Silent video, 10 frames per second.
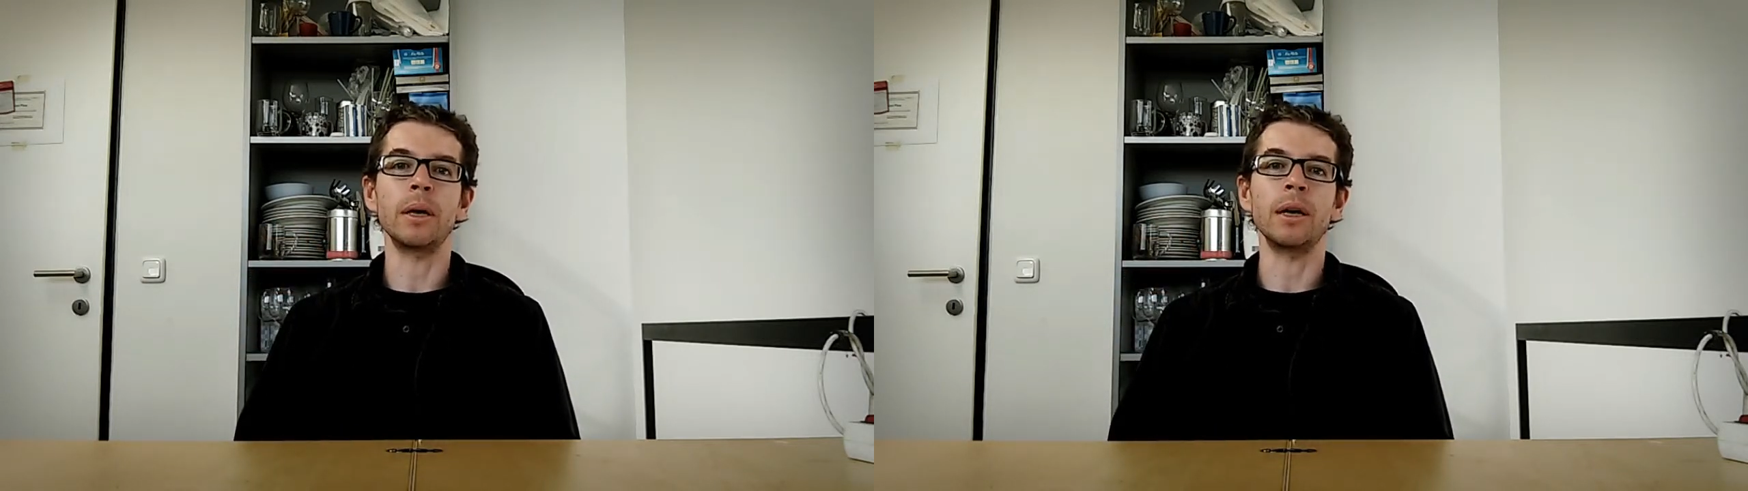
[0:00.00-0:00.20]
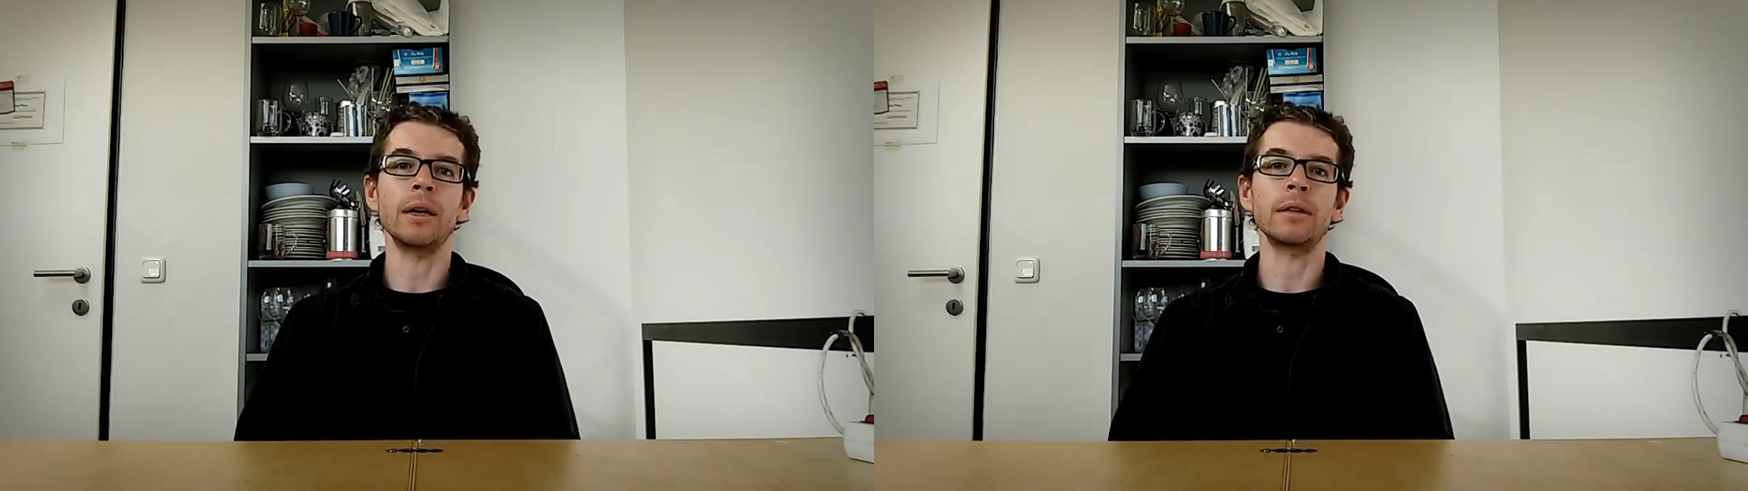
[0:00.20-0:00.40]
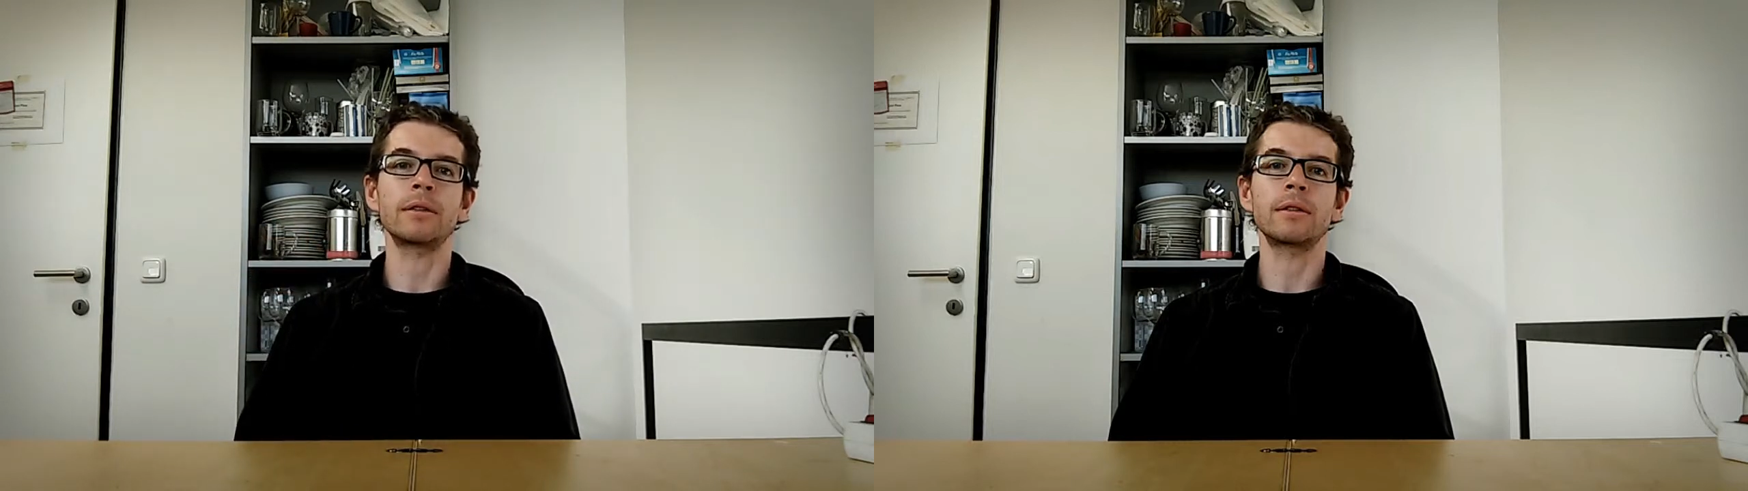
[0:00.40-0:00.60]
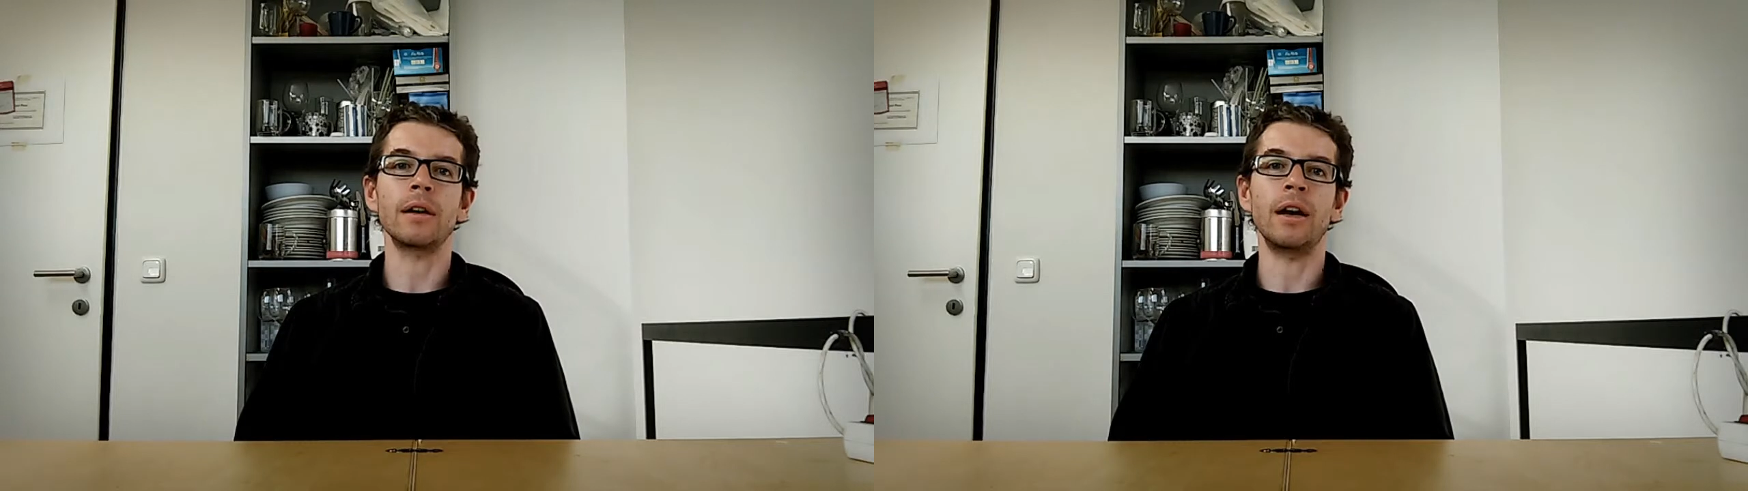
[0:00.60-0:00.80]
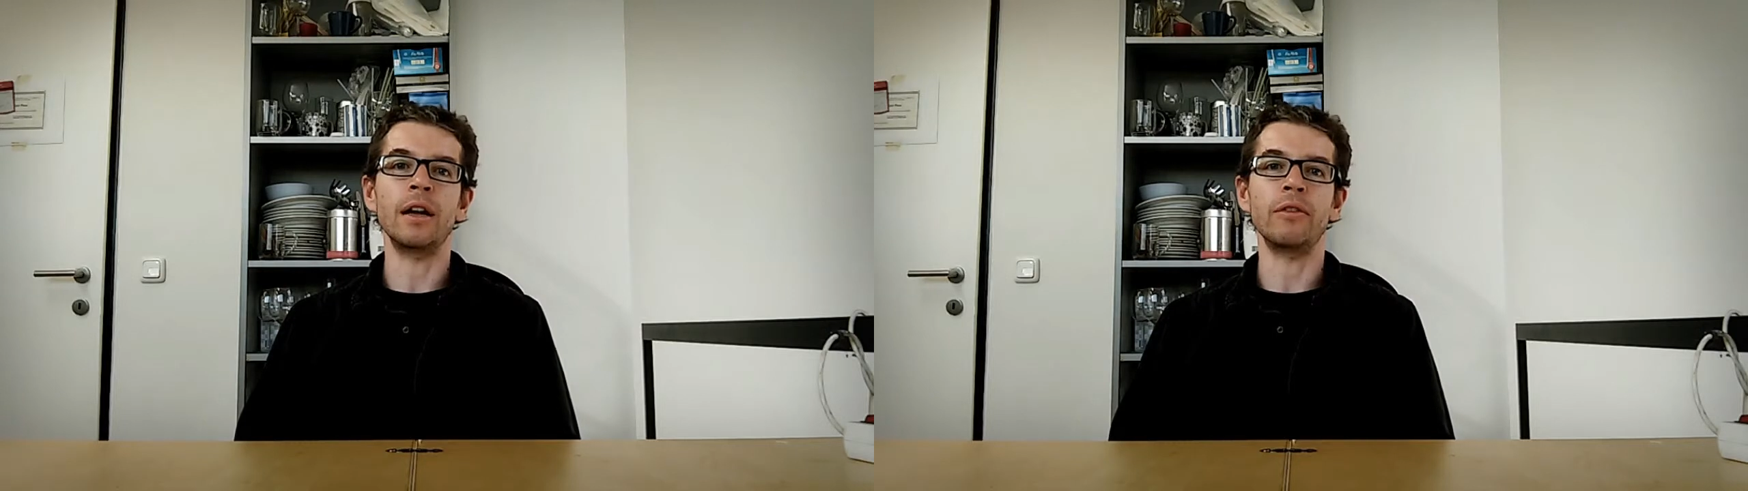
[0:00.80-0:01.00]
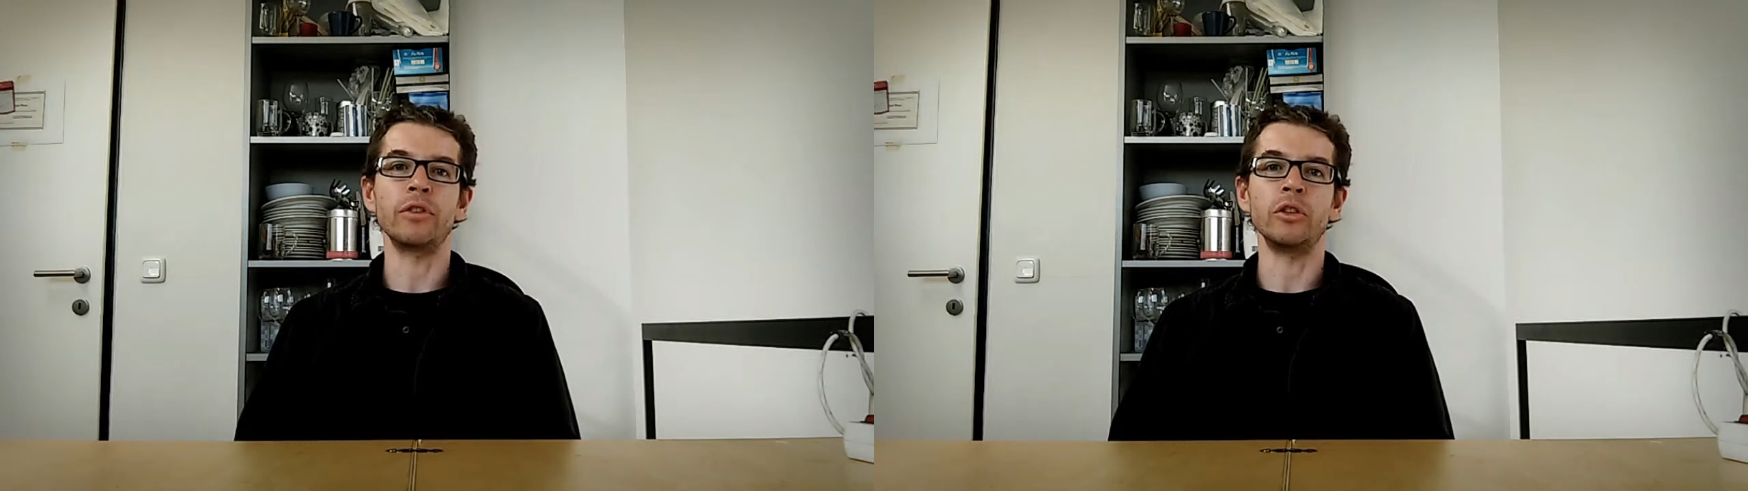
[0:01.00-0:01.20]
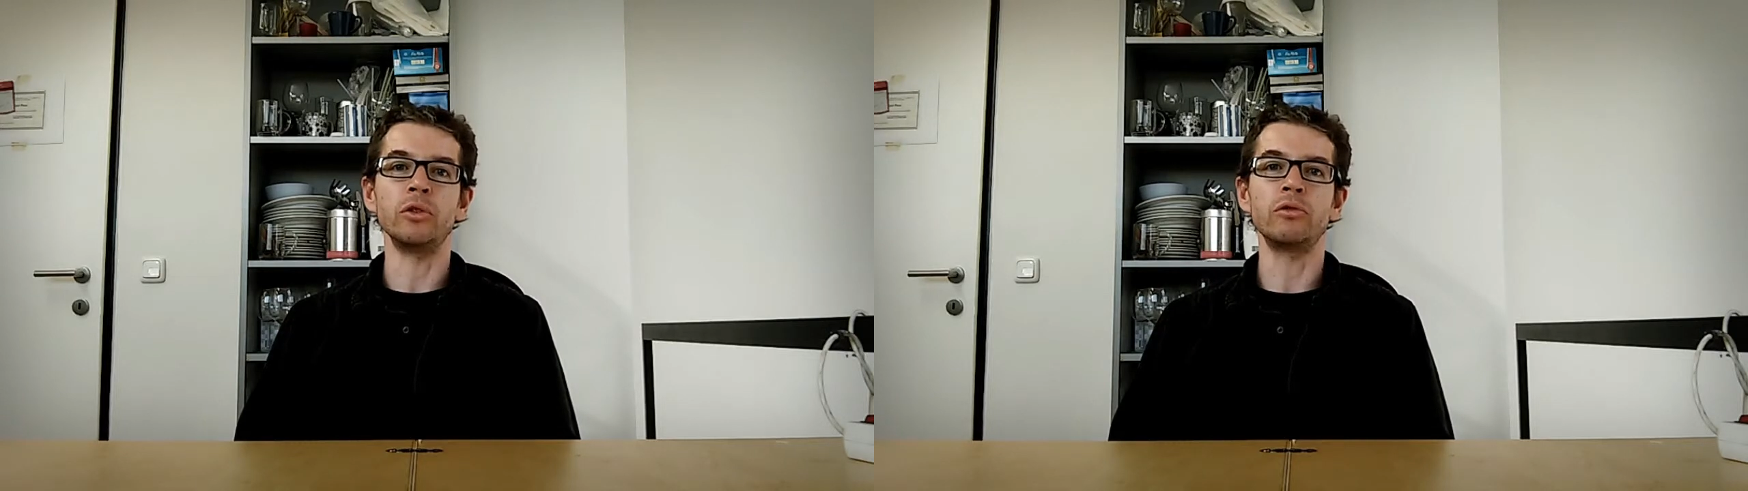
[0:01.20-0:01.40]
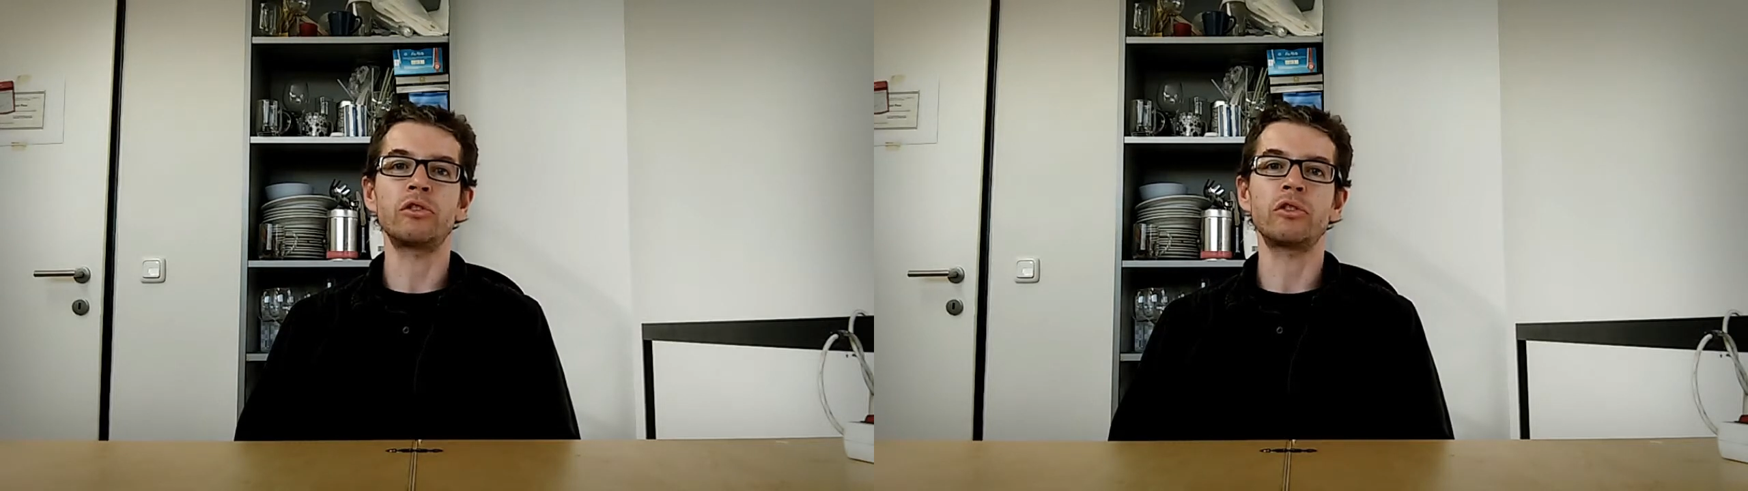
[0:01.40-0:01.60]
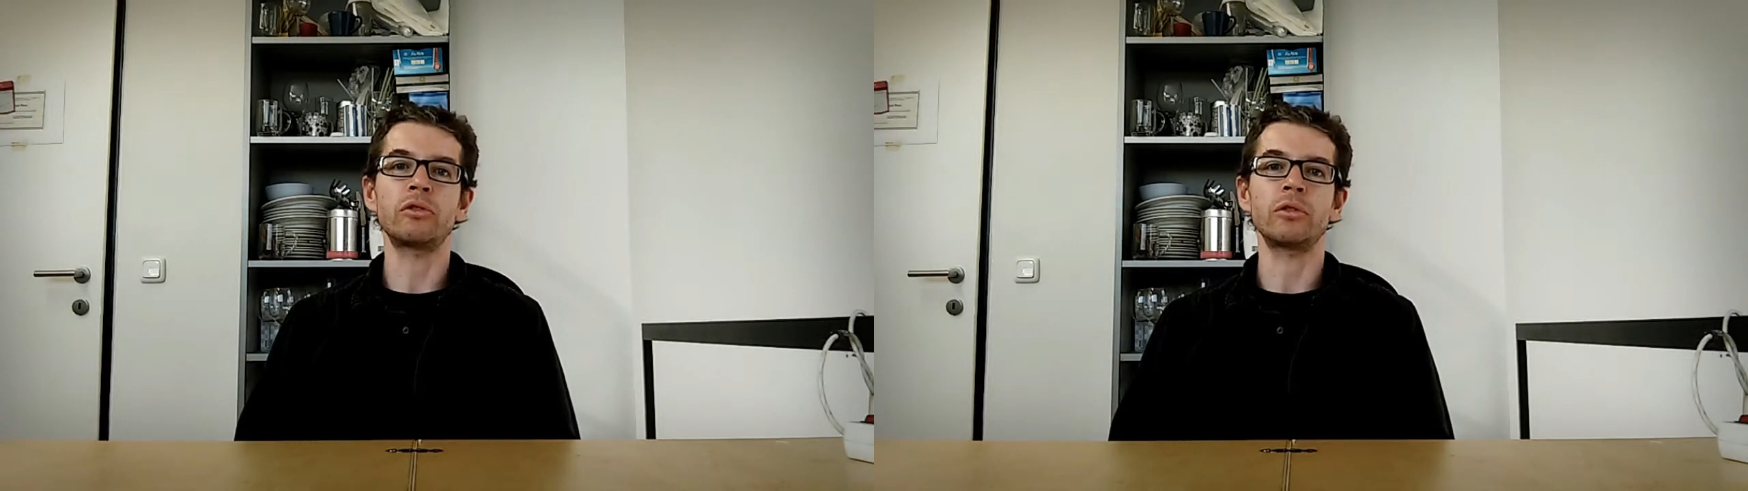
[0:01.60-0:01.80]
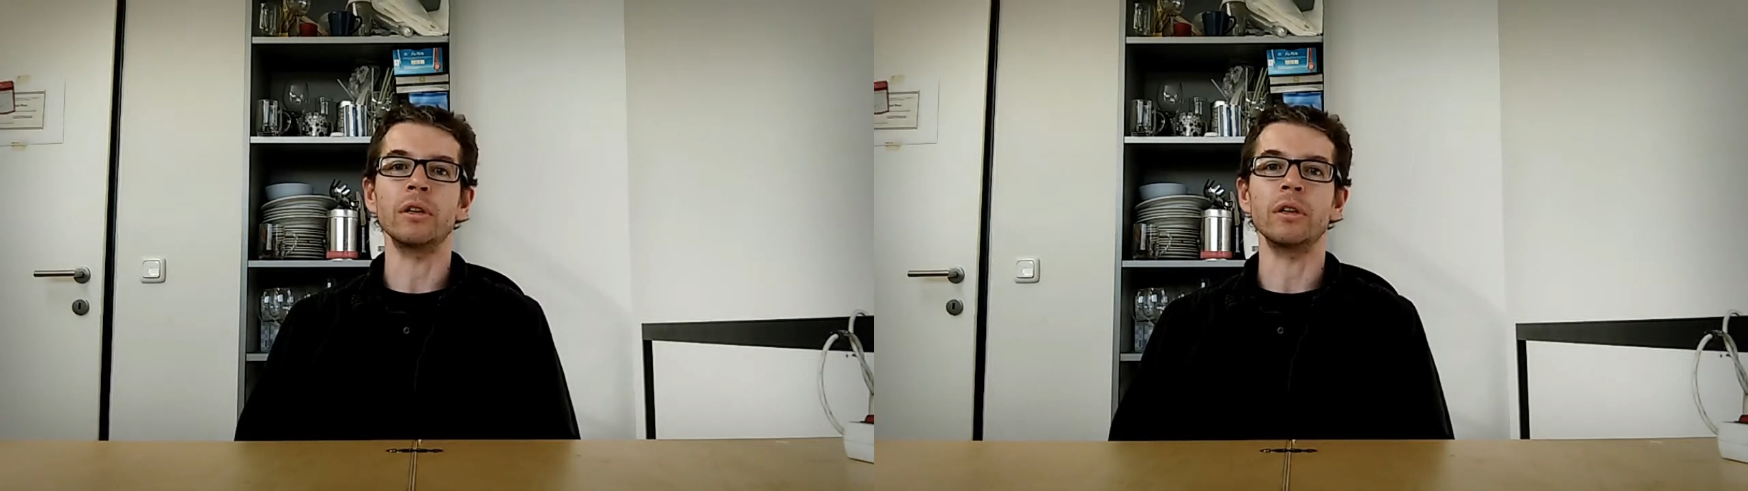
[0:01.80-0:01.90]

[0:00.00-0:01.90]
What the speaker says: but I have a huge